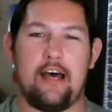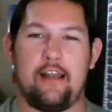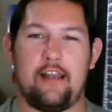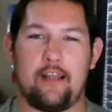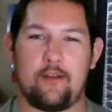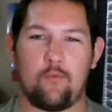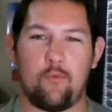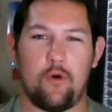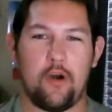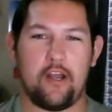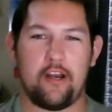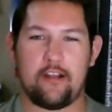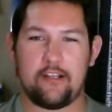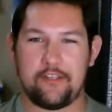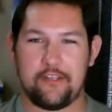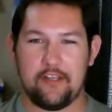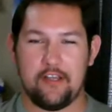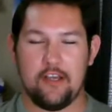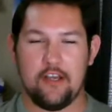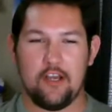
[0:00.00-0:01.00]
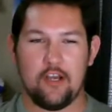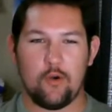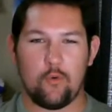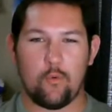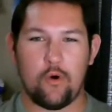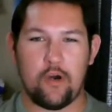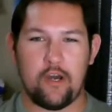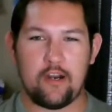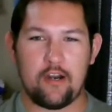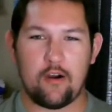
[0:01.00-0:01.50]
Like, what are
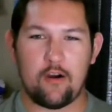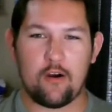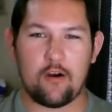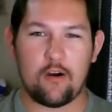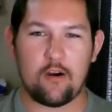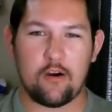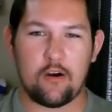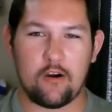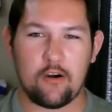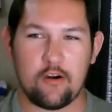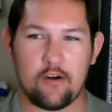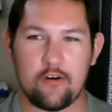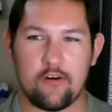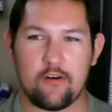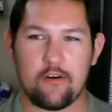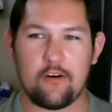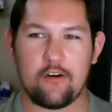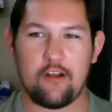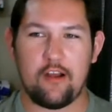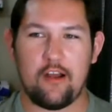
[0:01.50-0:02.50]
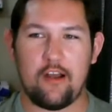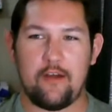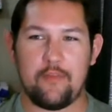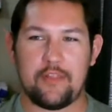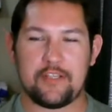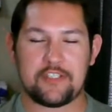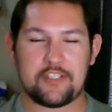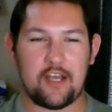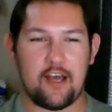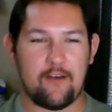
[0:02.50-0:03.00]
what are uh, the
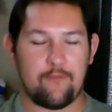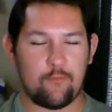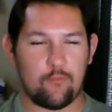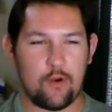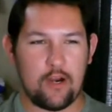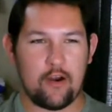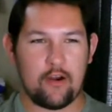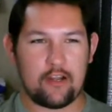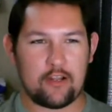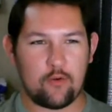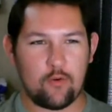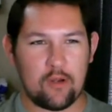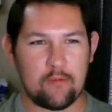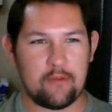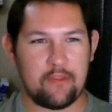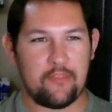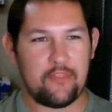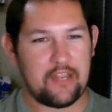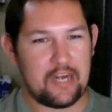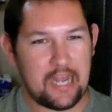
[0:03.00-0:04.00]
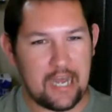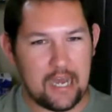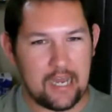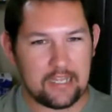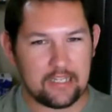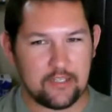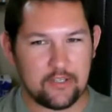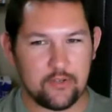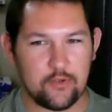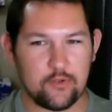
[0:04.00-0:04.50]
software and equipment that I
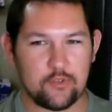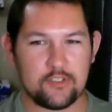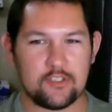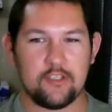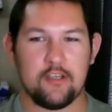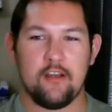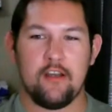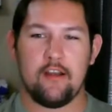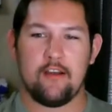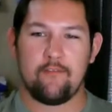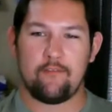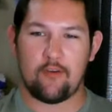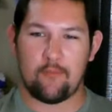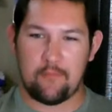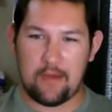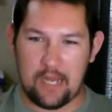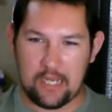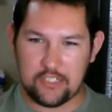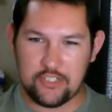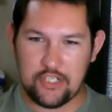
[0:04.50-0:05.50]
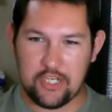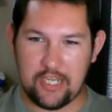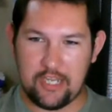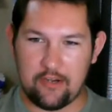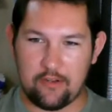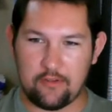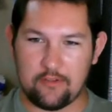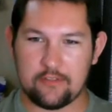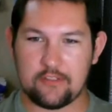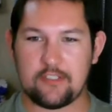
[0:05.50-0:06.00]
use for my
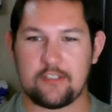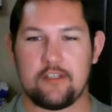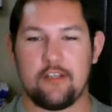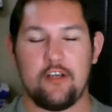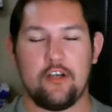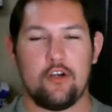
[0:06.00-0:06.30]
channels